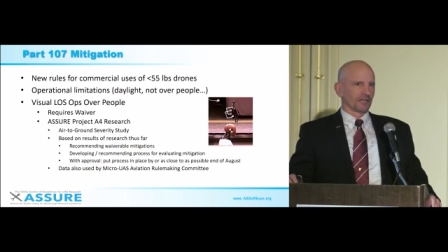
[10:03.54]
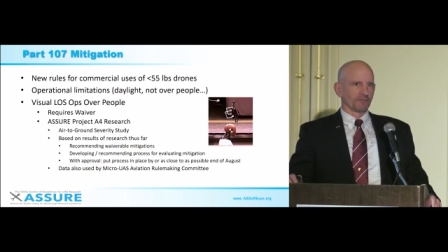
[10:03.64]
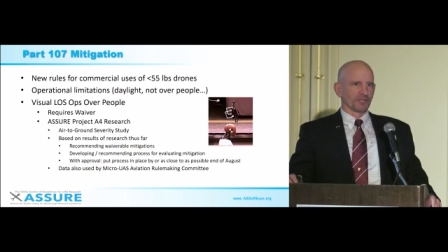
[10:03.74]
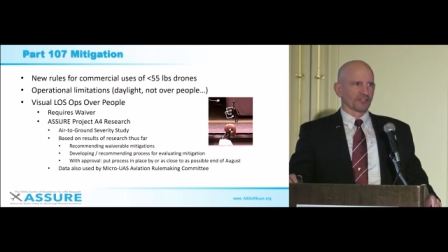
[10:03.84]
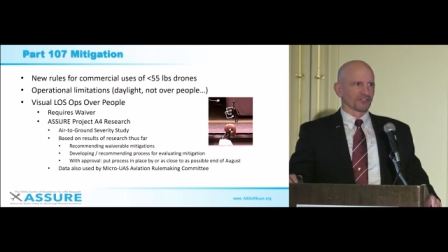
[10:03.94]
uh,
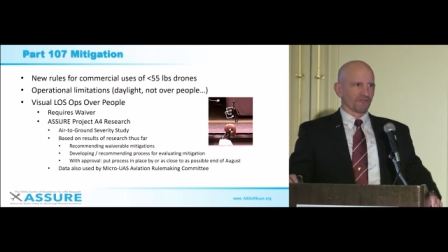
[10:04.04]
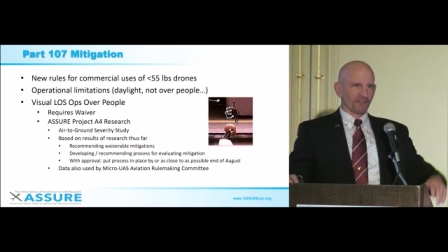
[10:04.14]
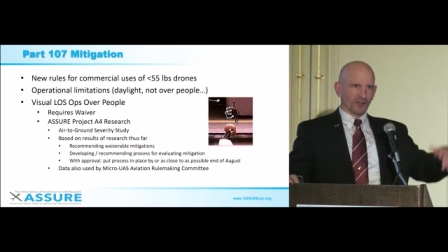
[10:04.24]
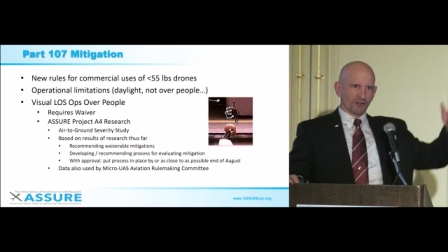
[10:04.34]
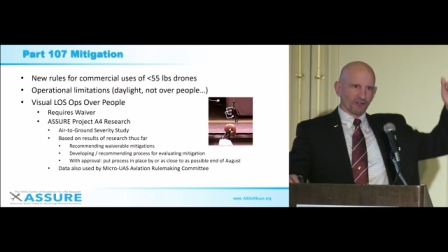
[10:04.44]
because of
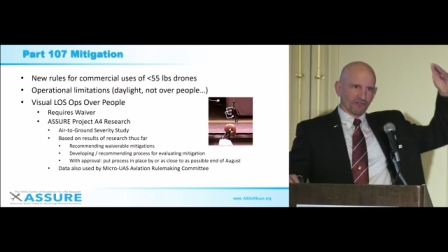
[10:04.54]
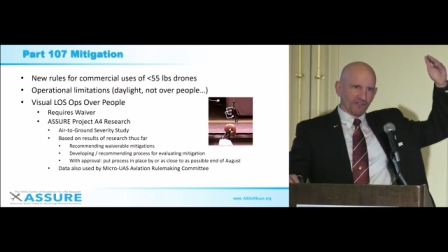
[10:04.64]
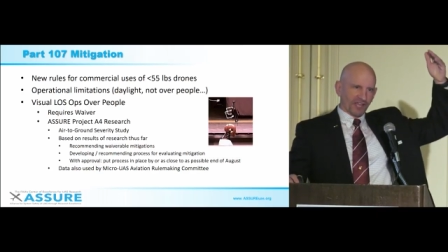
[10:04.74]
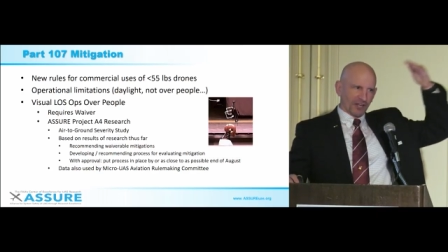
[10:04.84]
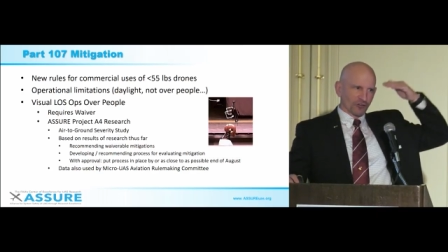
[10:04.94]
fear
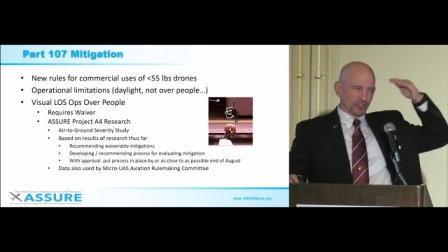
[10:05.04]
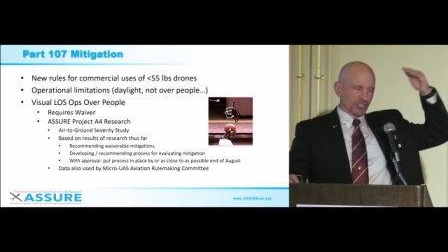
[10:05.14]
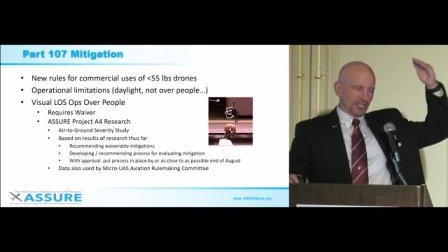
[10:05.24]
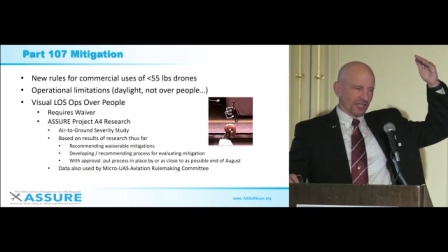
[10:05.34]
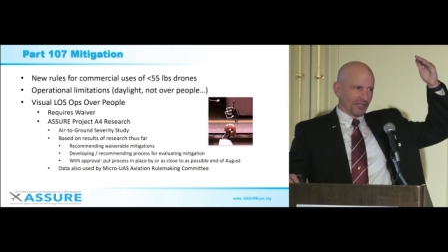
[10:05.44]
of
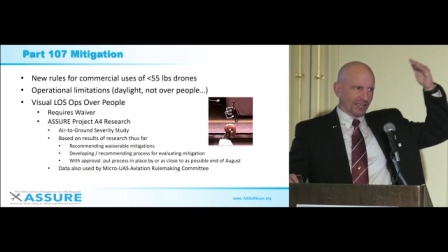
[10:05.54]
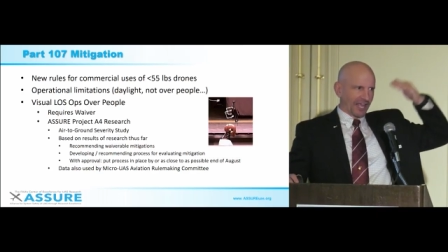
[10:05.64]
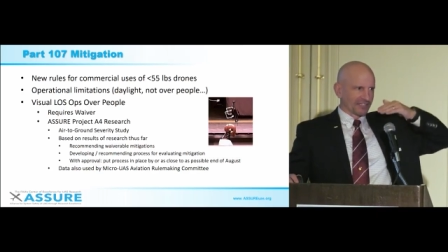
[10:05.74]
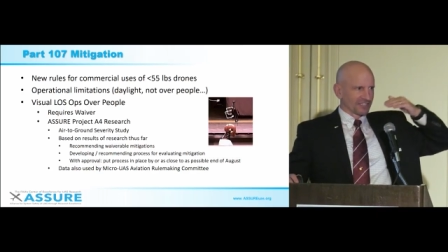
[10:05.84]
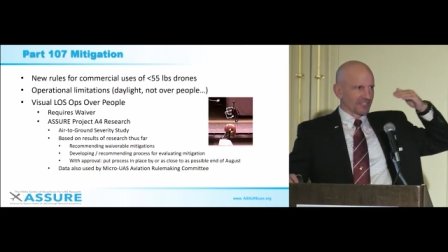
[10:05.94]
energy
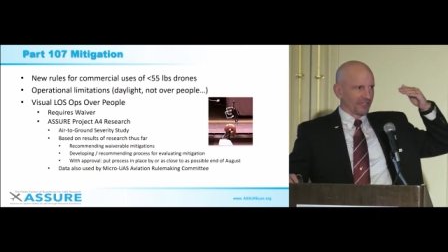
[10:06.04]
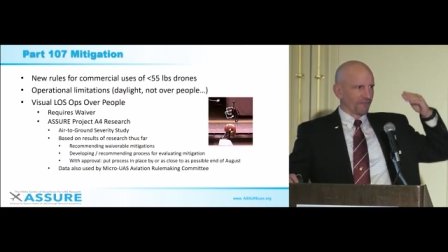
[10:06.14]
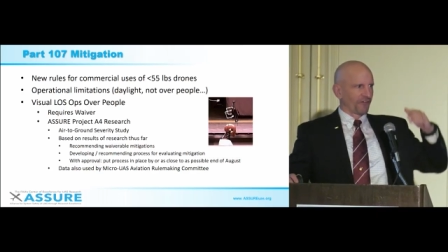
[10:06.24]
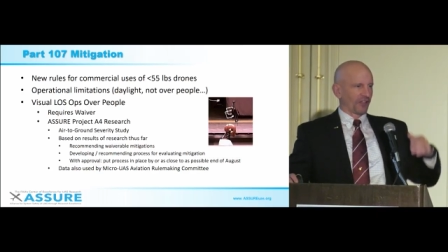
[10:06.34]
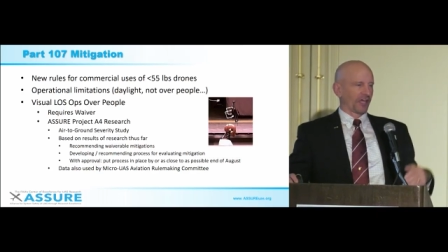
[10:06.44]
as the
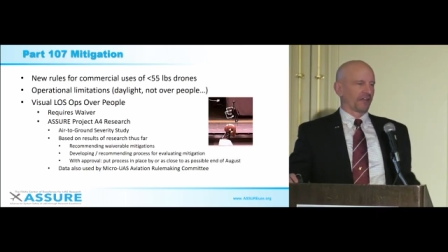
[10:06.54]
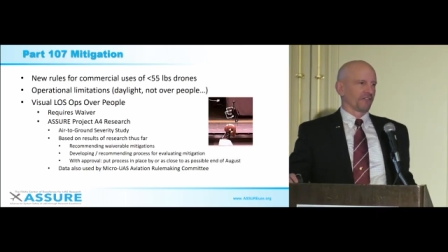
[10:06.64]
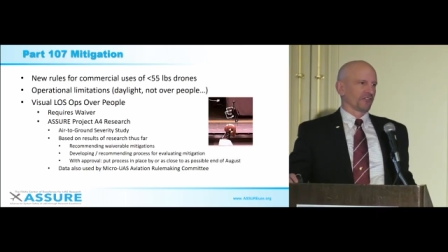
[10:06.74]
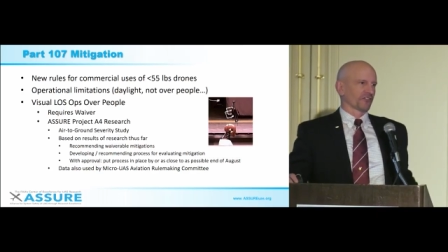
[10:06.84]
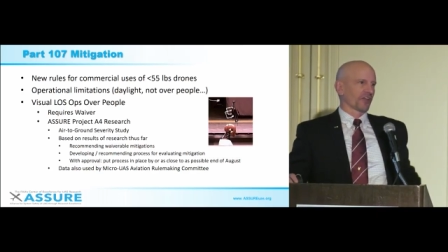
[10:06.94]
thing fell out
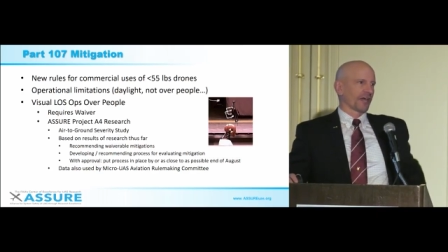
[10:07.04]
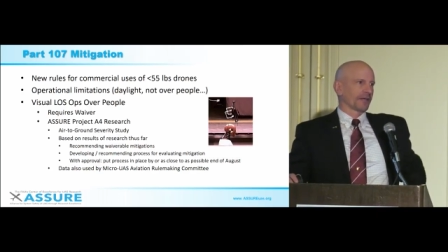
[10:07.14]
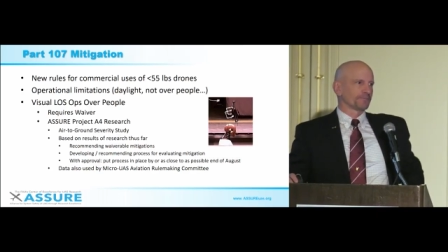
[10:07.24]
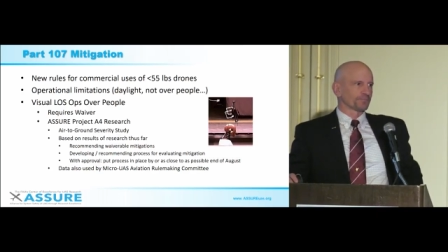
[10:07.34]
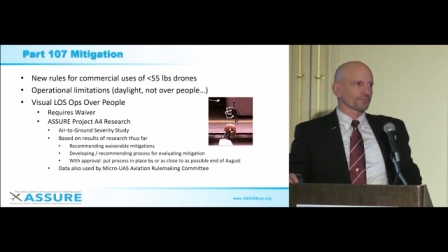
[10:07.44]
of the sky.